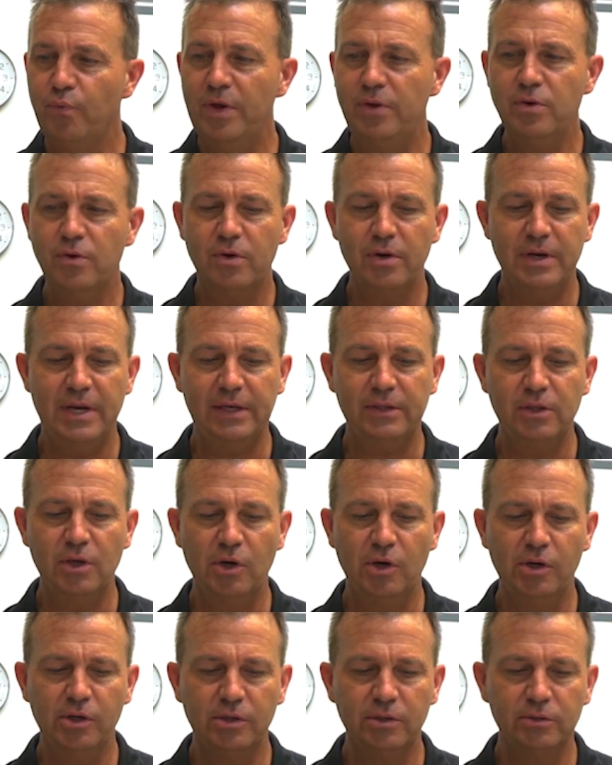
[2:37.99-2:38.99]
When you connect
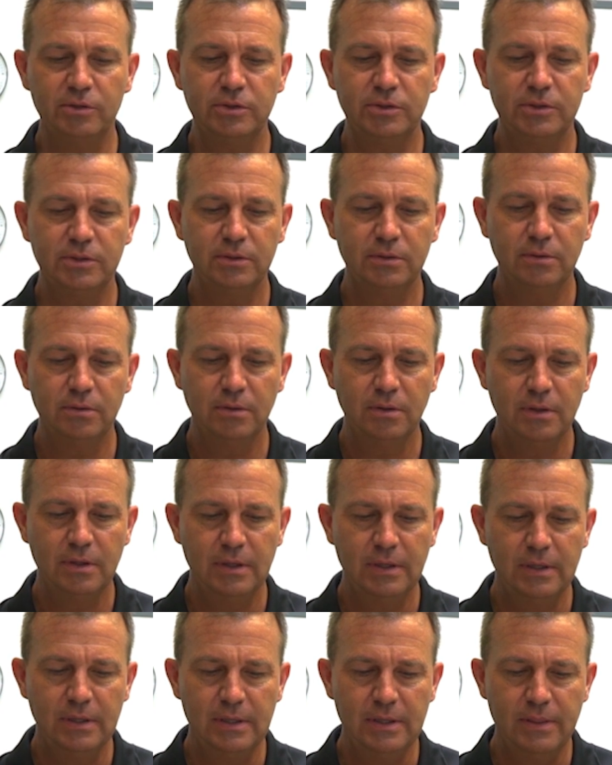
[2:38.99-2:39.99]
the hose,
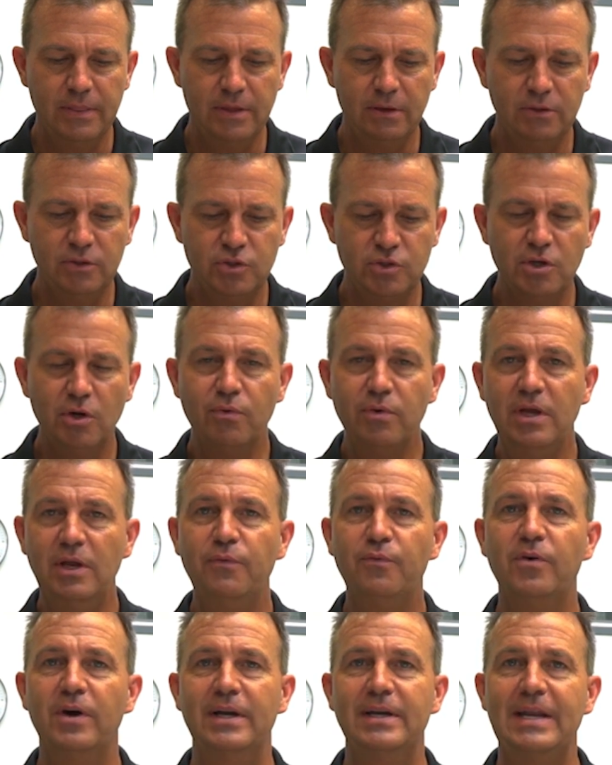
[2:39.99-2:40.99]
there is no
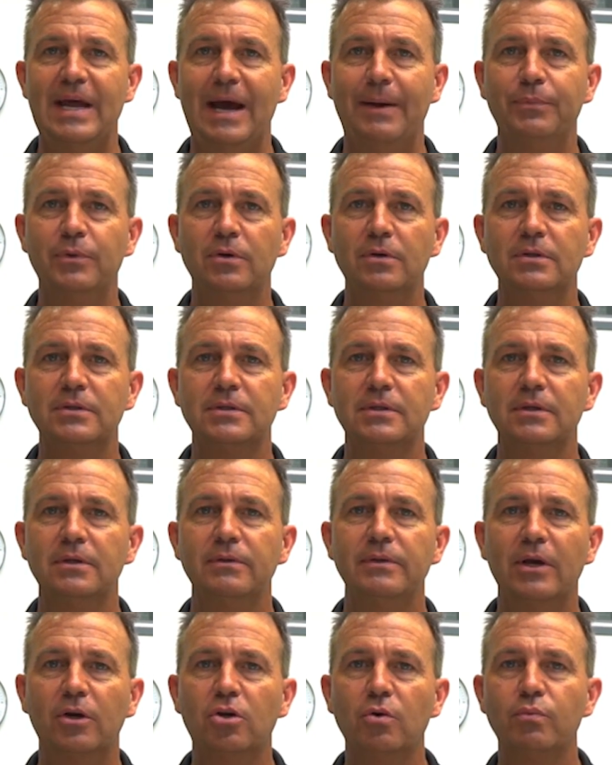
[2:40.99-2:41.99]
need for adapters
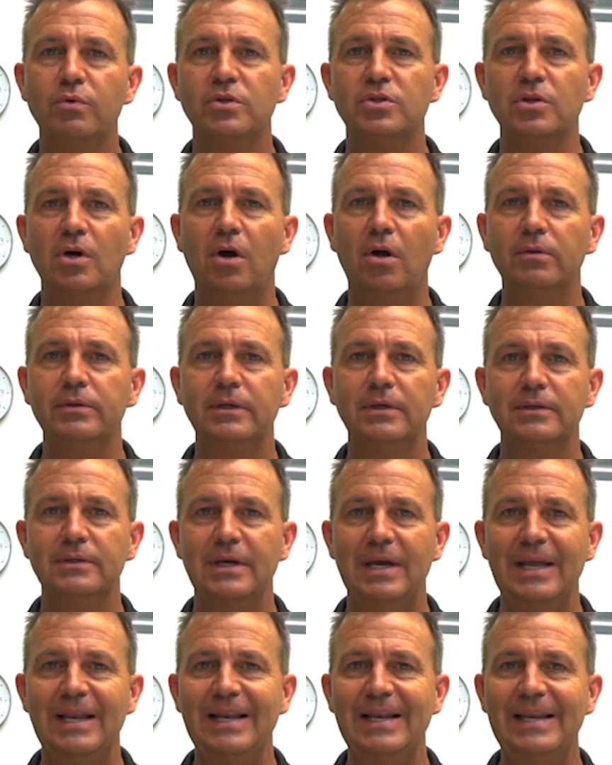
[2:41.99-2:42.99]
that could result
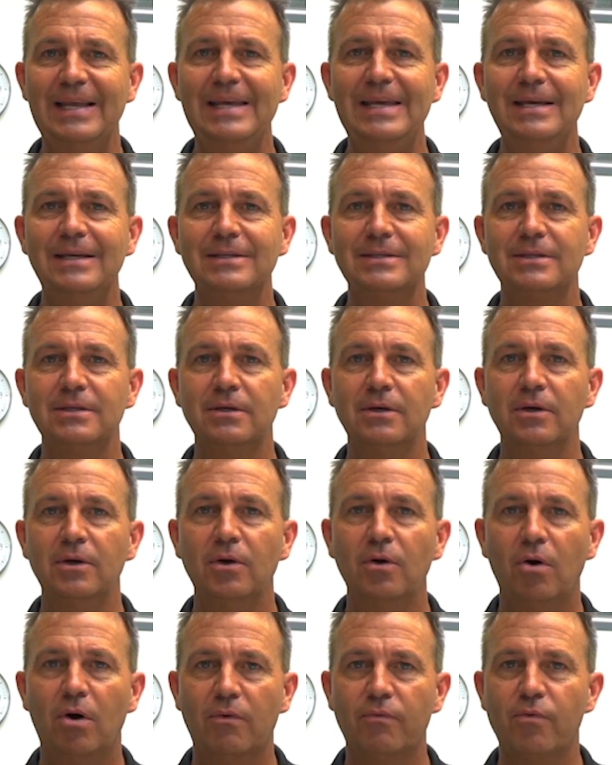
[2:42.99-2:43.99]
in leaks
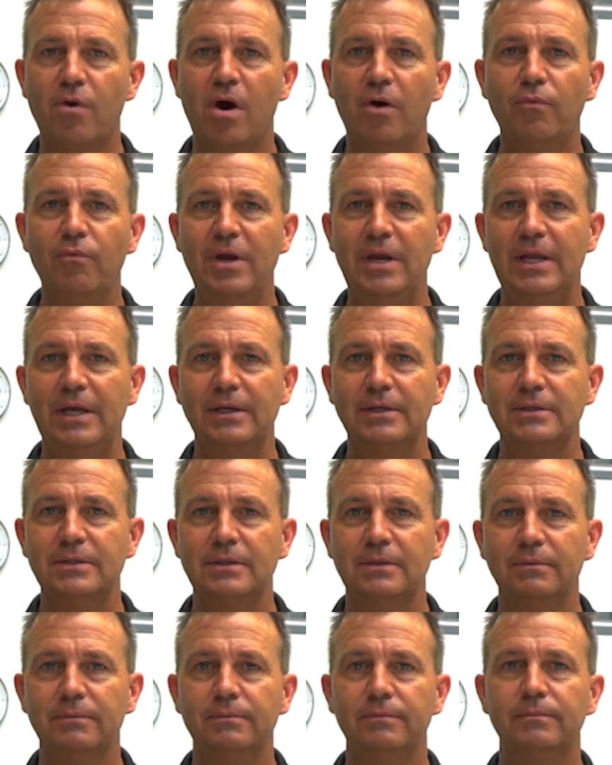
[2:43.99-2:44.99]
or wrong
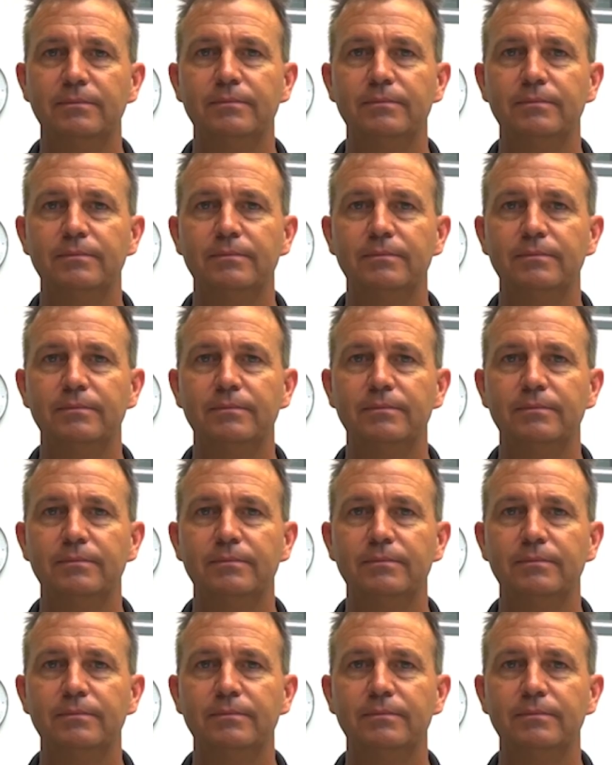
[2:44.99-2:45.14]
readings.